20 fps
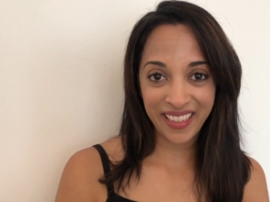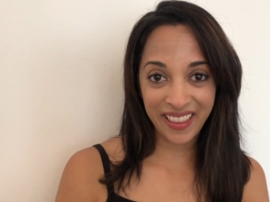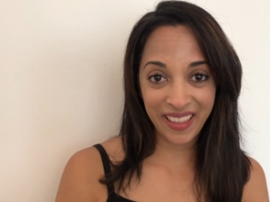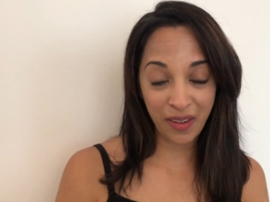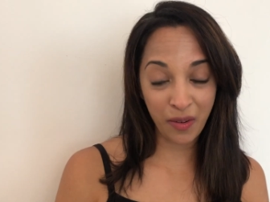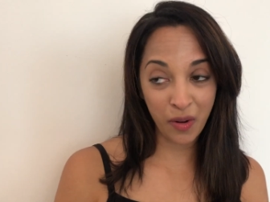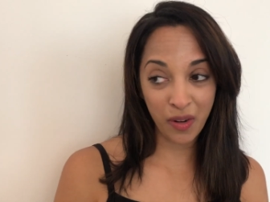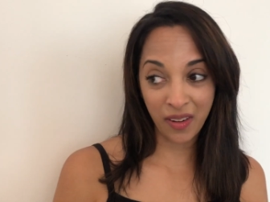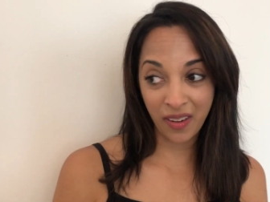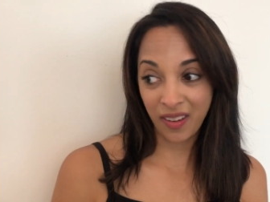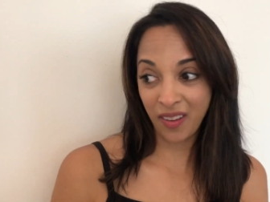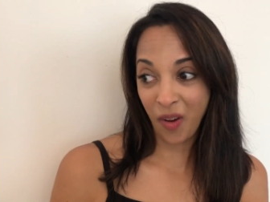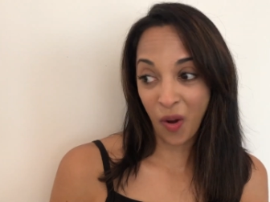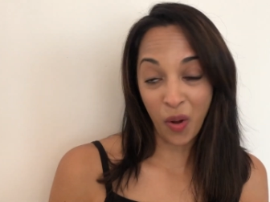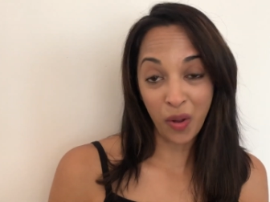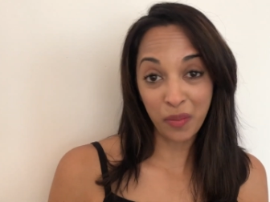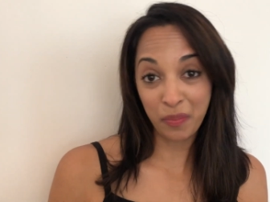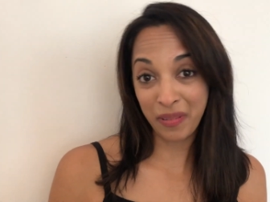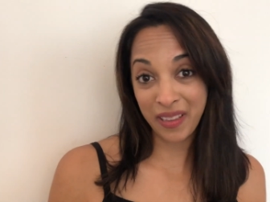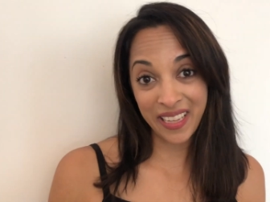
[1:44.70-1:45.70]
they were
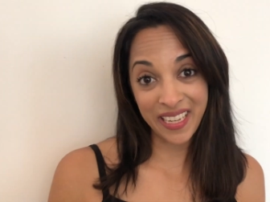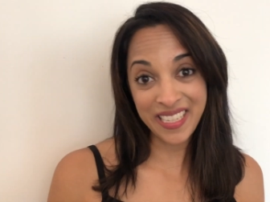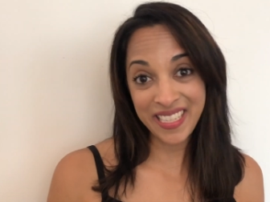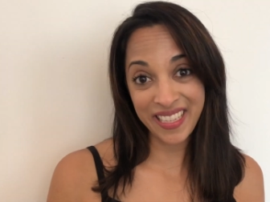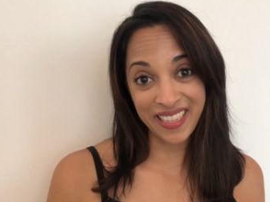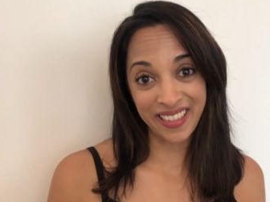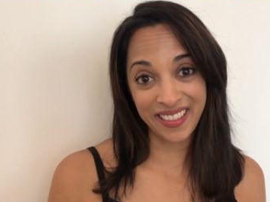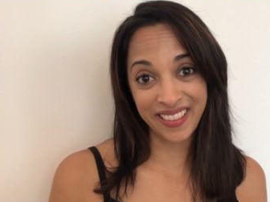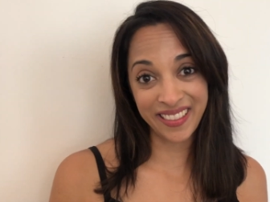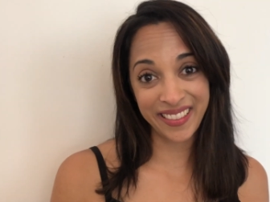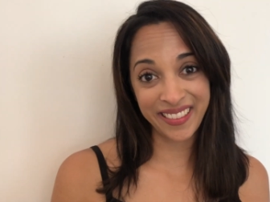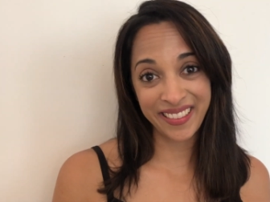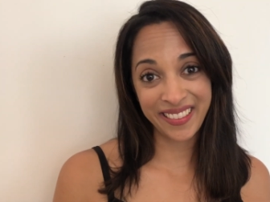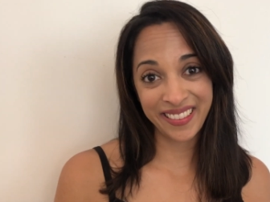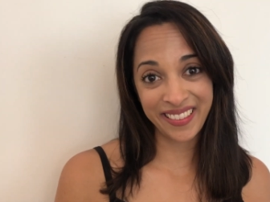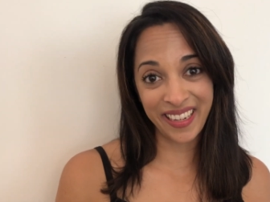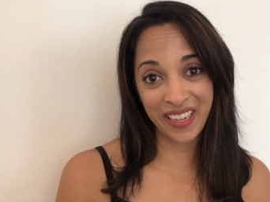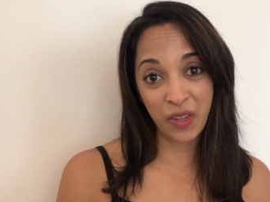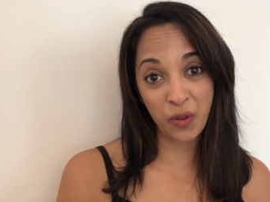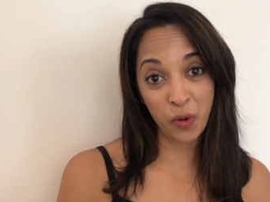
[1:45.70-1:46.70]
called places
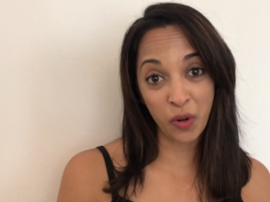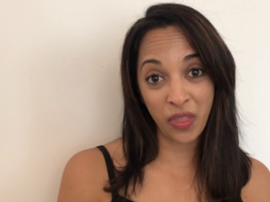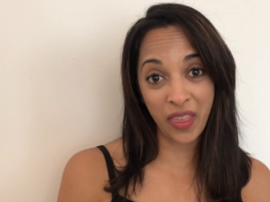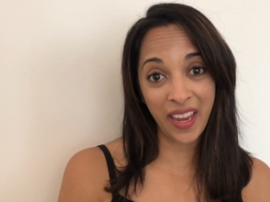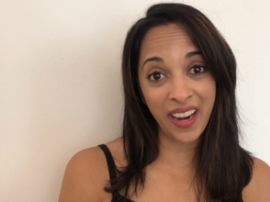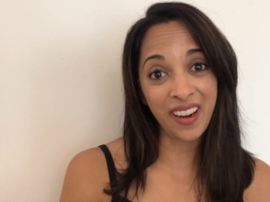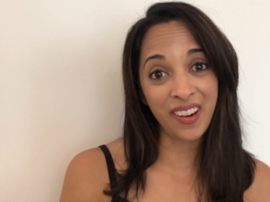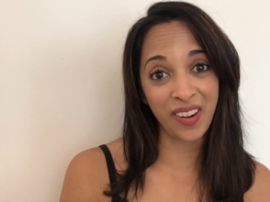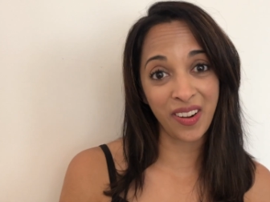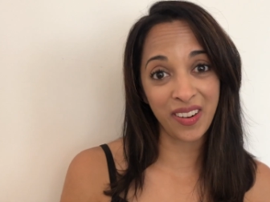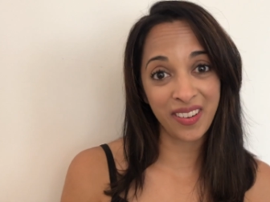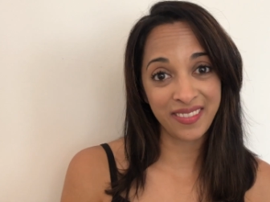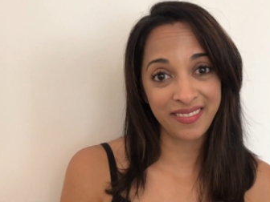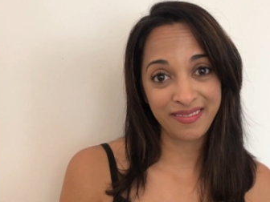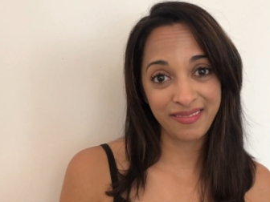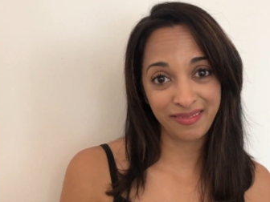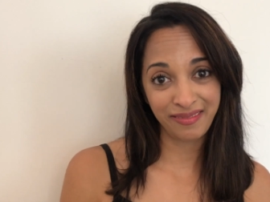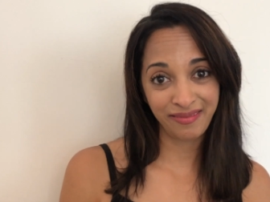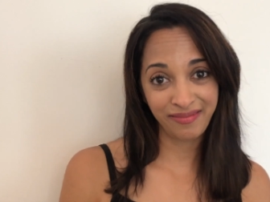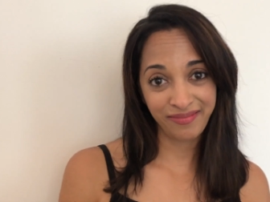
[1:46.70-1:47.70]
and you were there
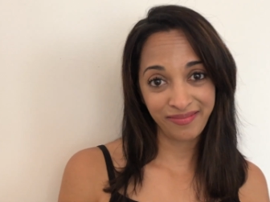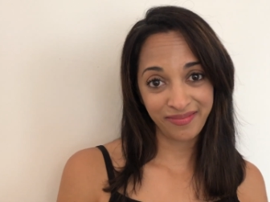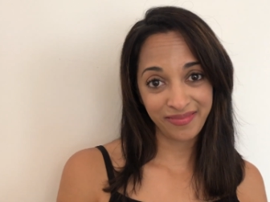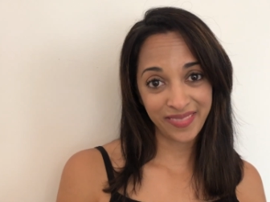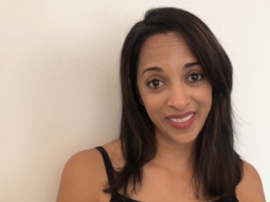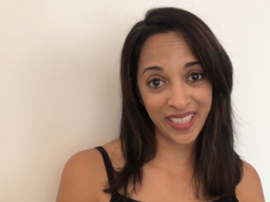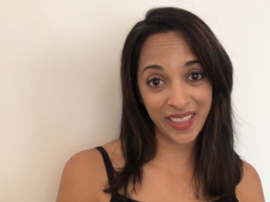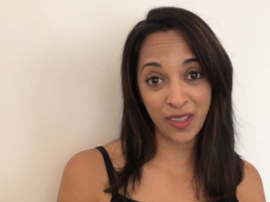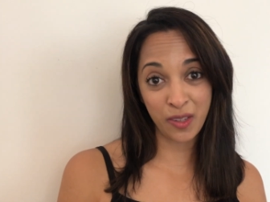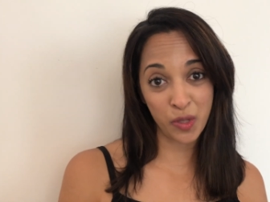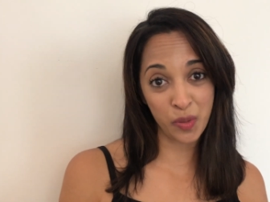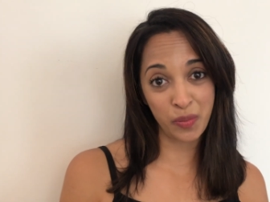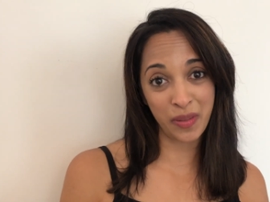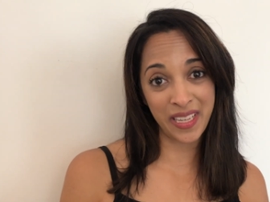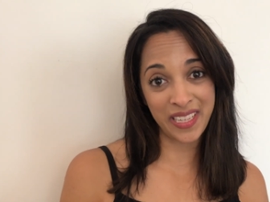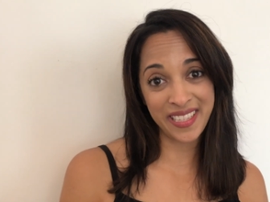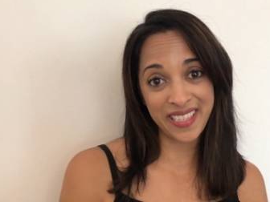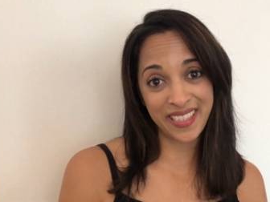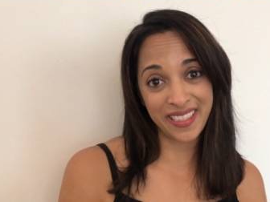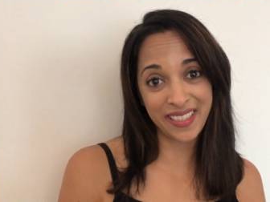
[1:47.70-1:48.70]
in those
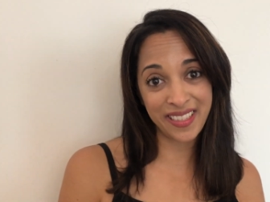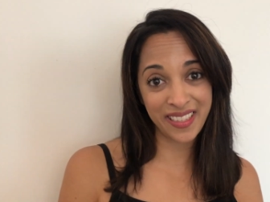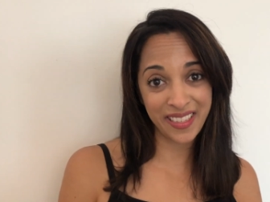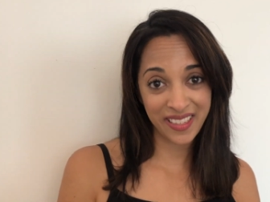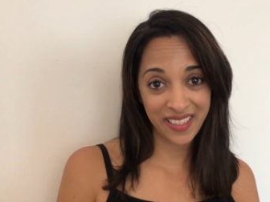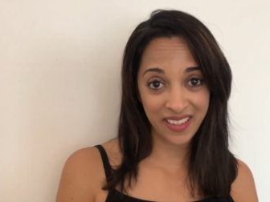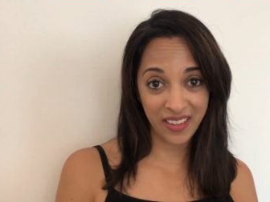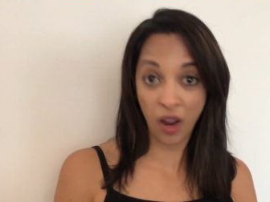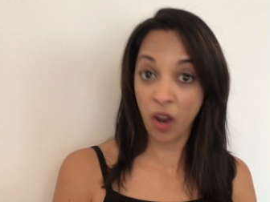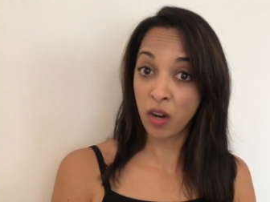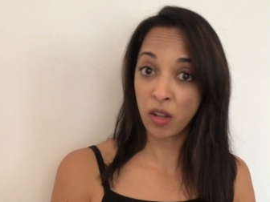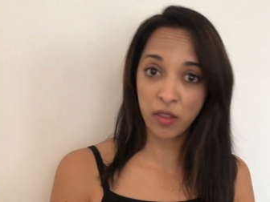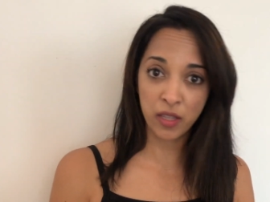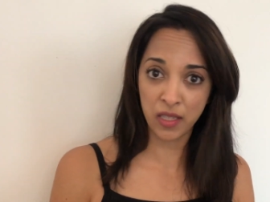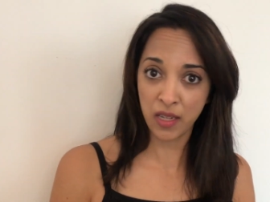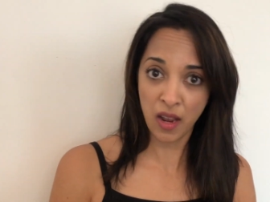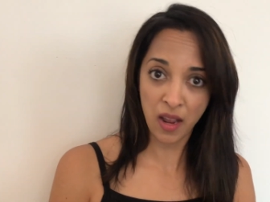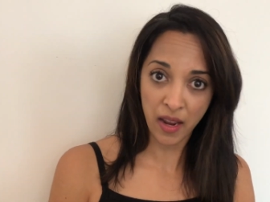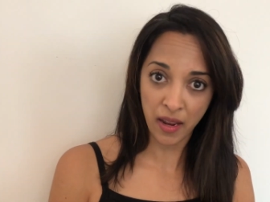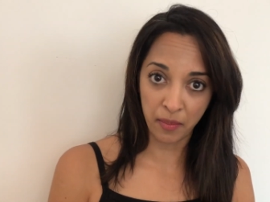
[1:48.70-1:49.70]
places. Not all the
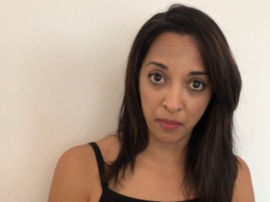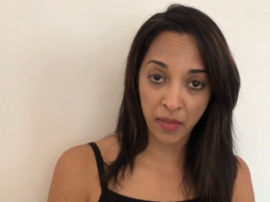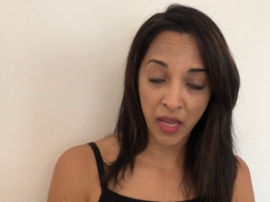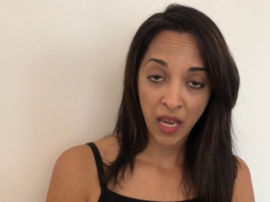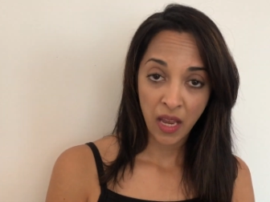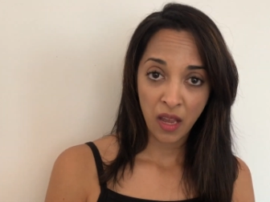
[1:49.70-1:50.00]
time.